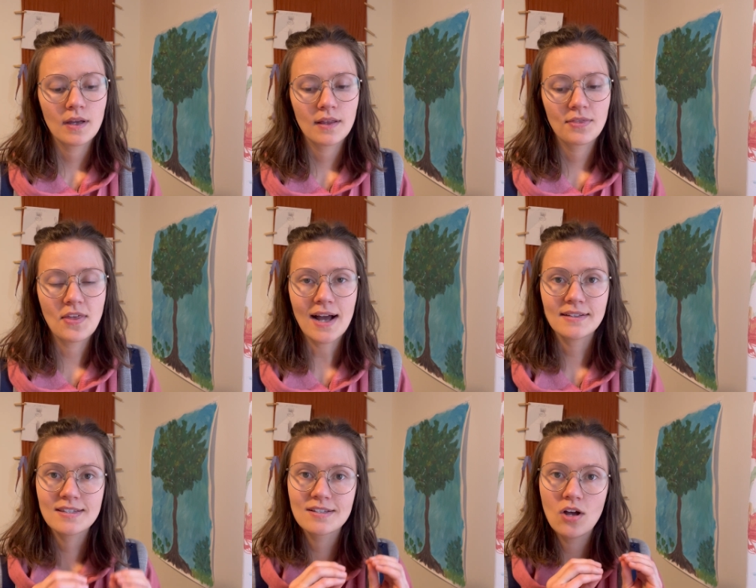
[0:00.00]

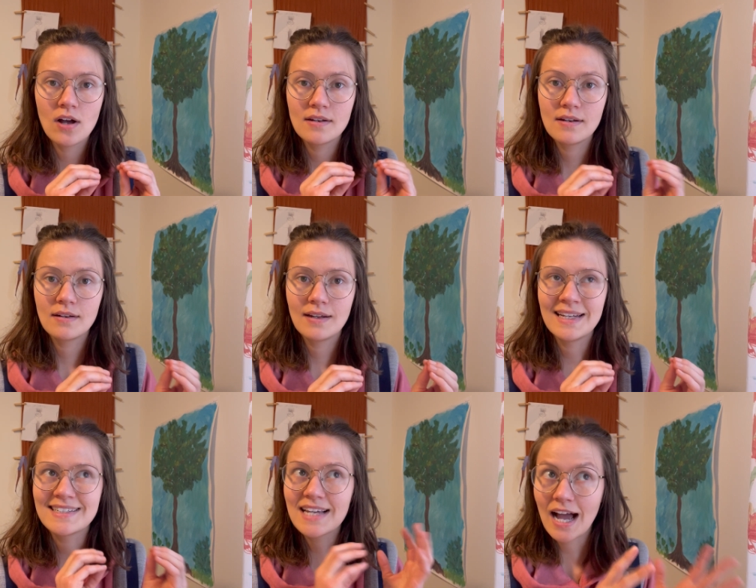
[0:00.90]
that's not
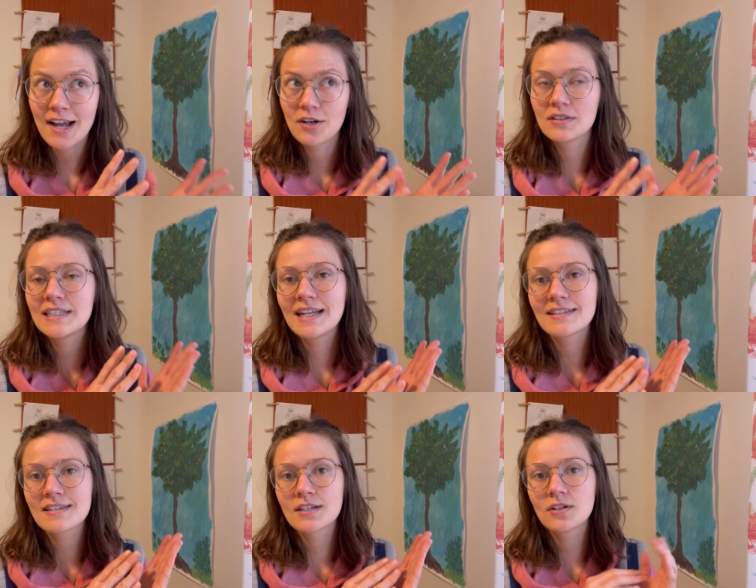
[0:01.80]
entirely
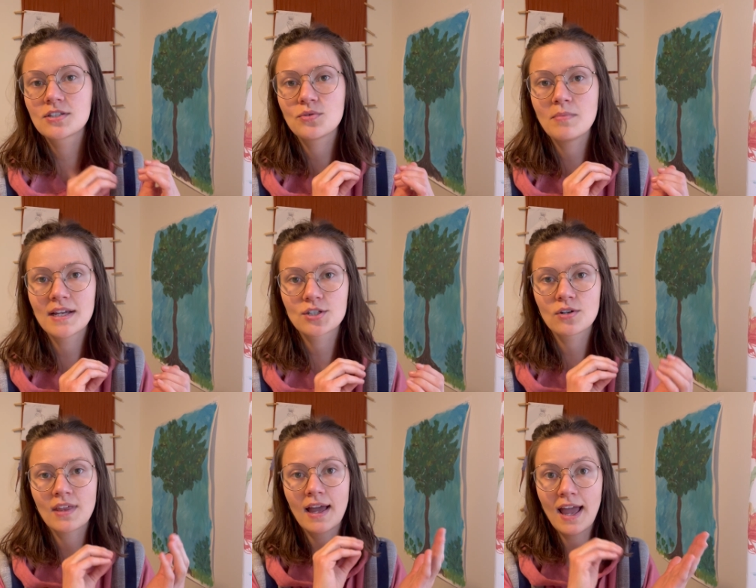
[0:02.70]
necessary to make sure
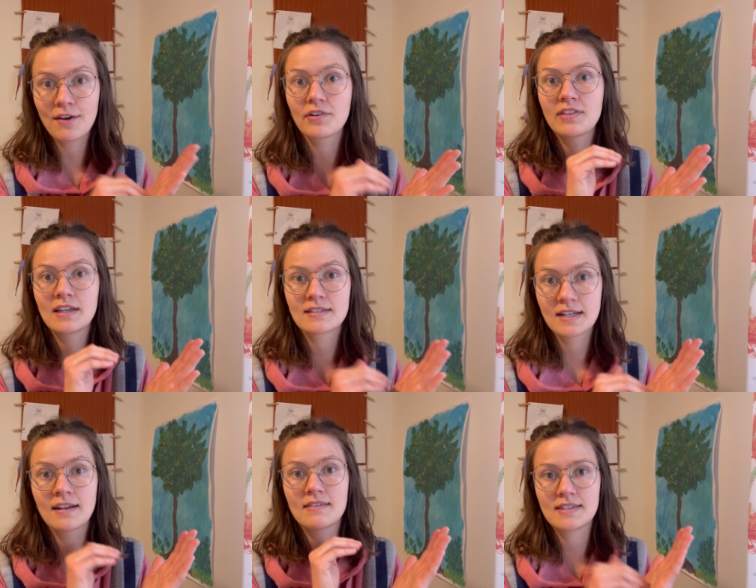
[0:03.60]
that everything is
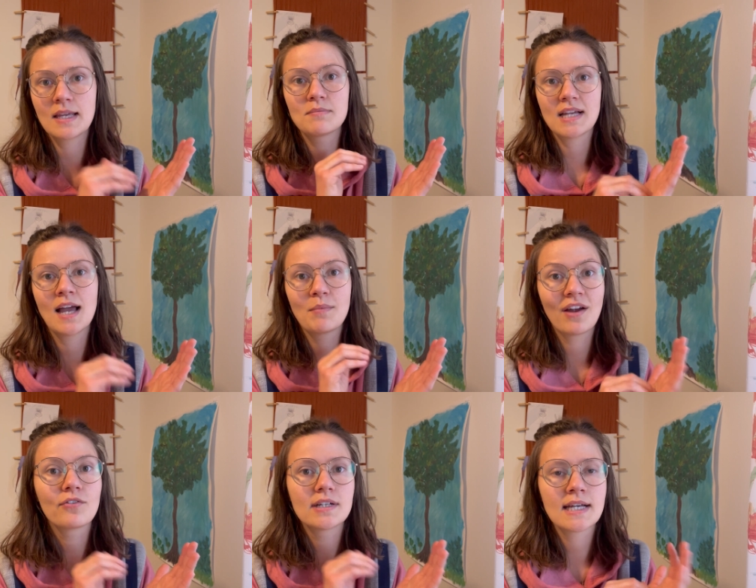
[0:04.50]
done at the same time
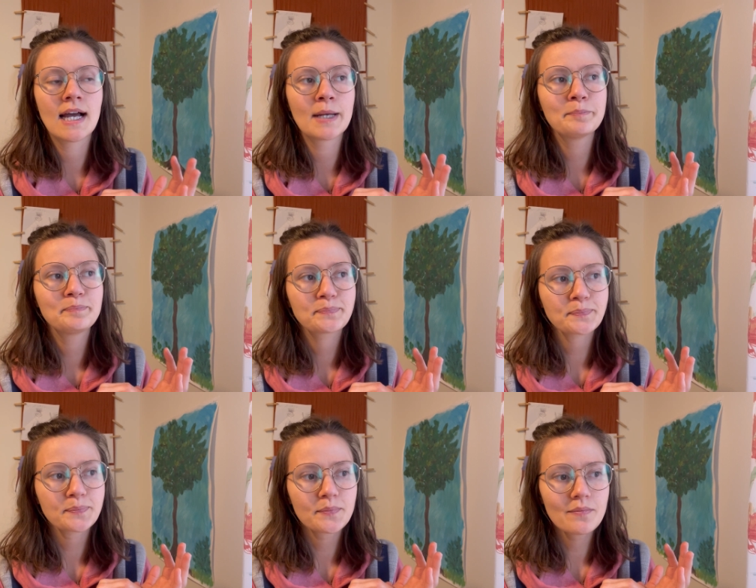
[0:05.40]
every time,
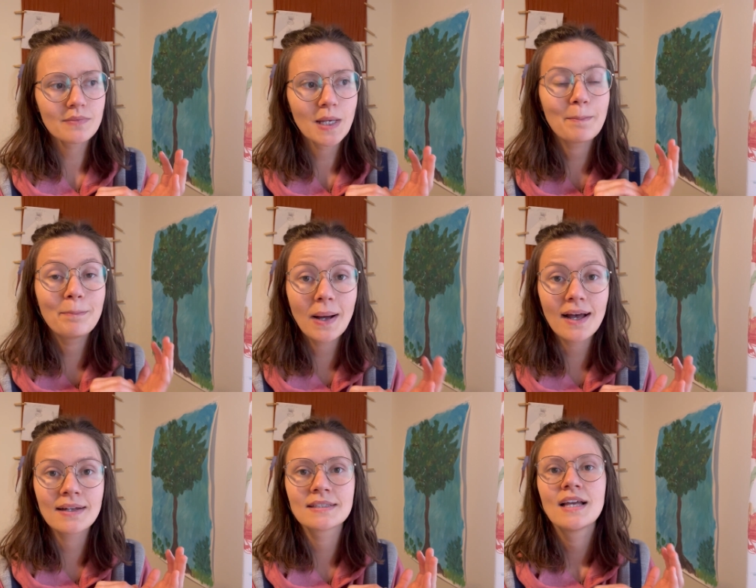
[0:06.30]

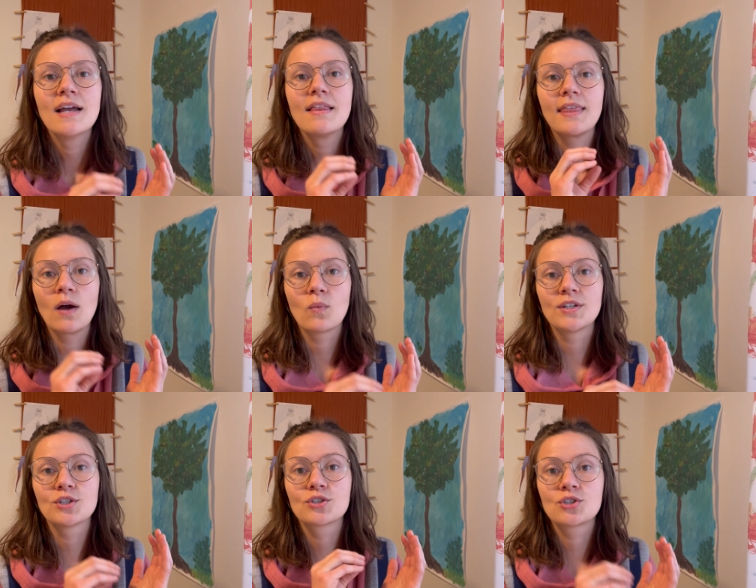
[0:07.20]
but that when
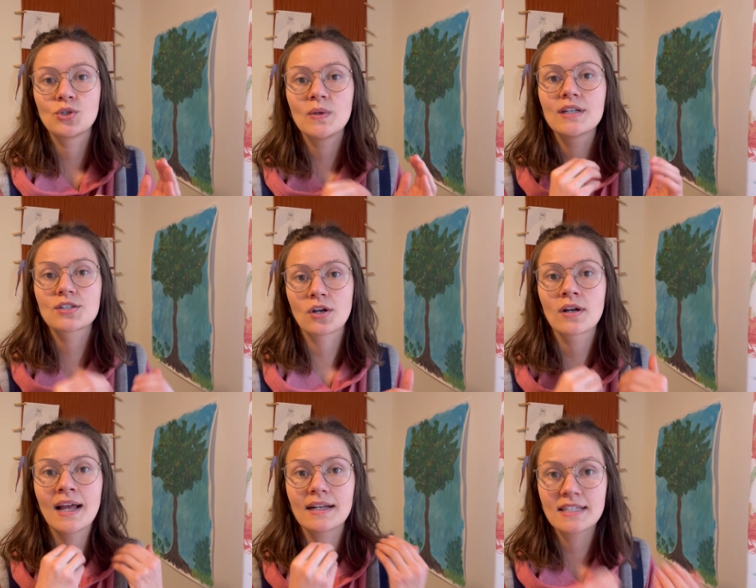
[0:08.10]
you're doing
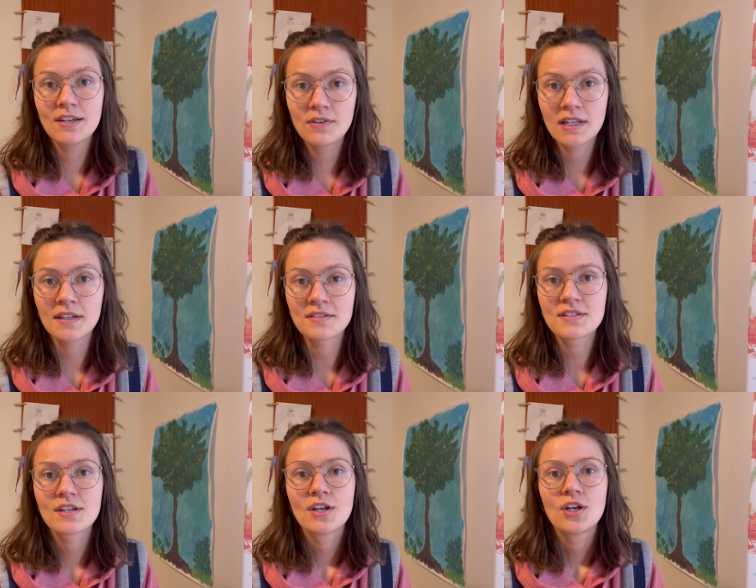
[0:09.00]
certain
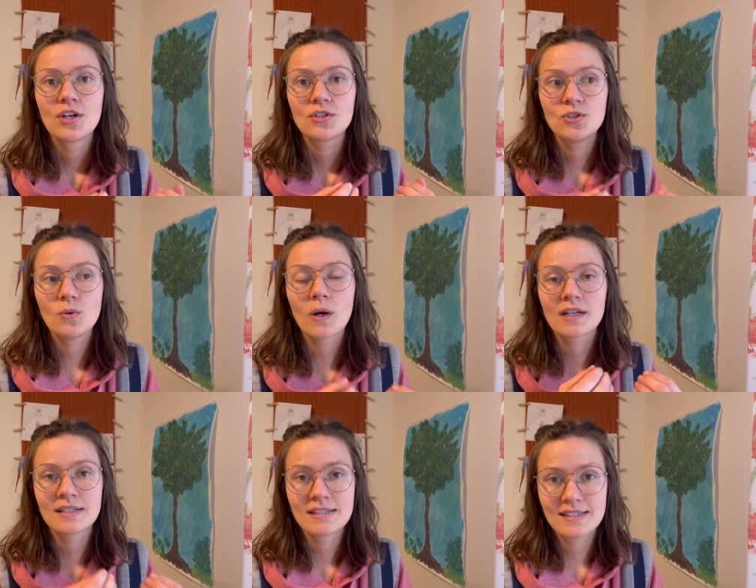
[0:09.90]
activities, you are
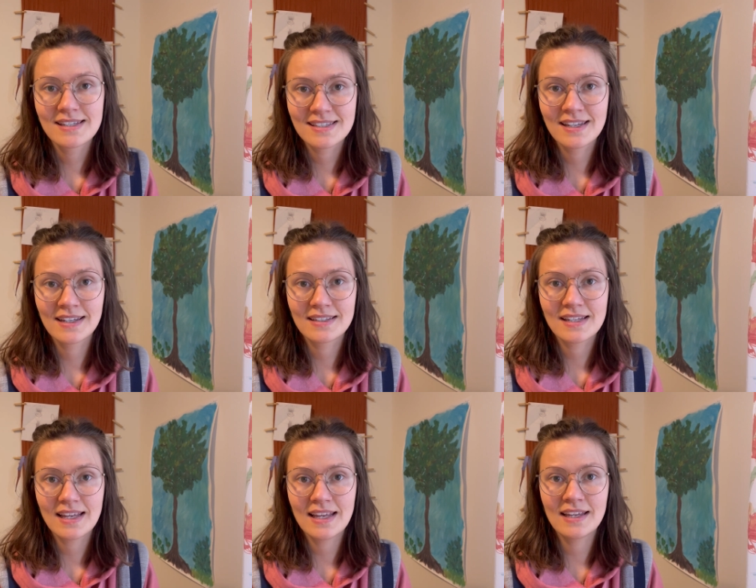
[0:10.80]
consistent
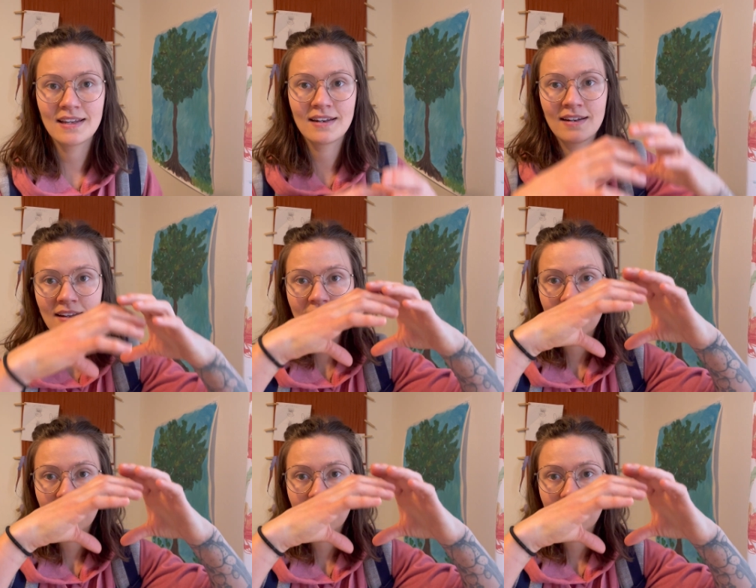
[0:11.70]
in